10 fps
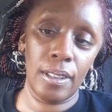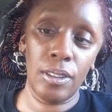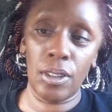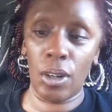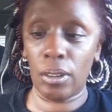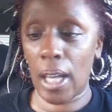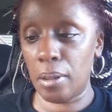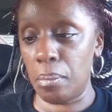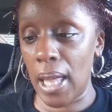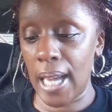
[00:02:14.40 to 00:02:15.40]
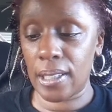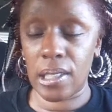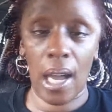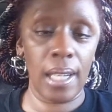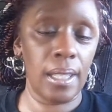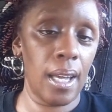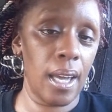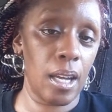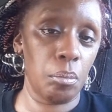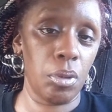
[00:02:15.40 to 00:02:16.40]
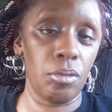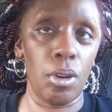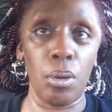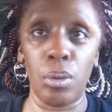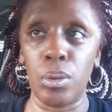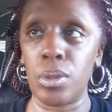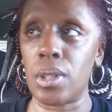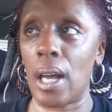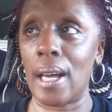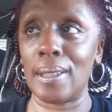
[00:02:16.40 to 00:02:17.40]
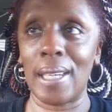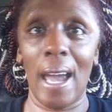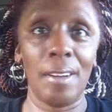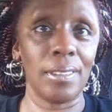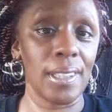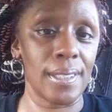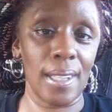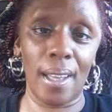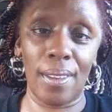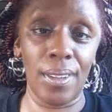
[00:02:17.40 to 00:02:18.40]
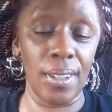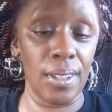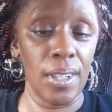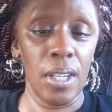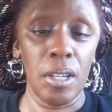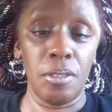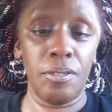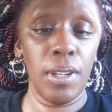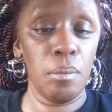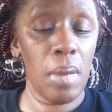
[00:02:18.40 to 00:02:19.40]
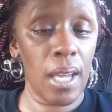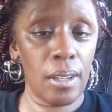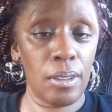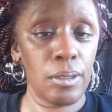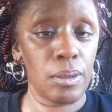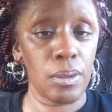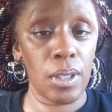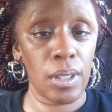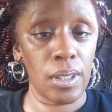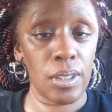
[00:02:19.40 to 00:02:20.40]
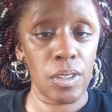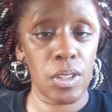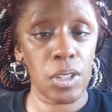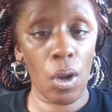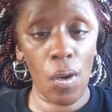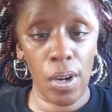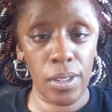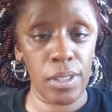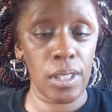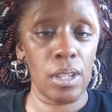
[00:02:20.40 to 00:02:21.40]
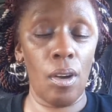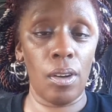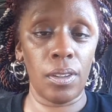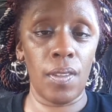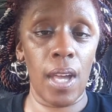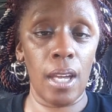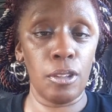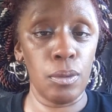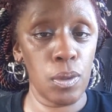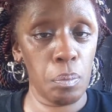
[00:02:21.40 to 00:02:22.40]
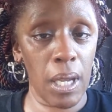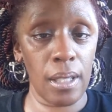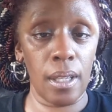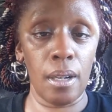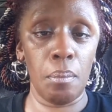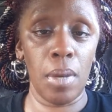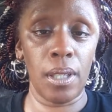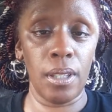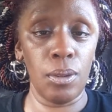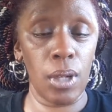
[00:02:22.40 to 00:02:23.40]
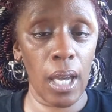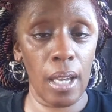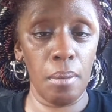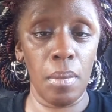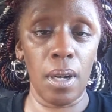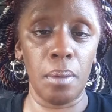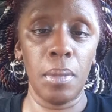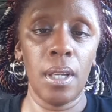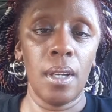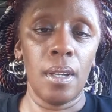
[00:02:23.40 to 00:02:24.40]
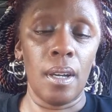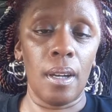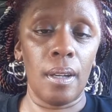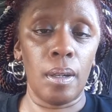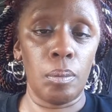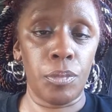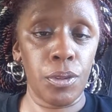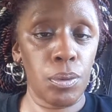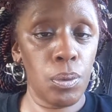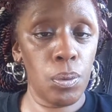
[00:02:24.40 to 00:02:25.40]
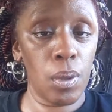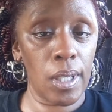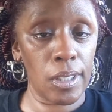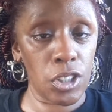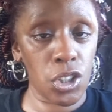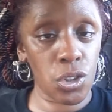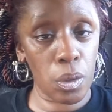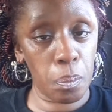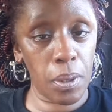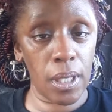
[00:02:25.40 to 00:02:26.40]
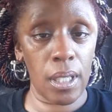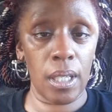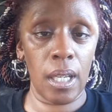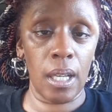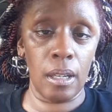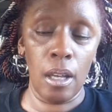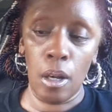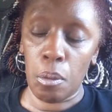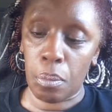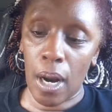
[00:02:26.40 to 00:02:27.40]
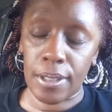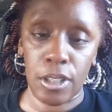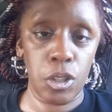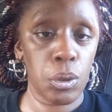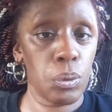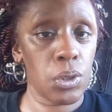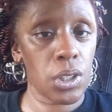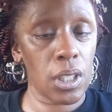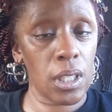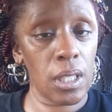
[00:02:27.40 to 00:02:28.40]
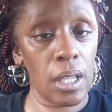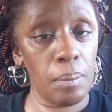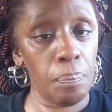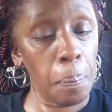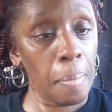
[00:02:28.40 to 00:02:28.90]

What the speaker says: like Black China, Amber Rose, countless other female stars and all of that who's made their money, who came up through stripping and prostitution and,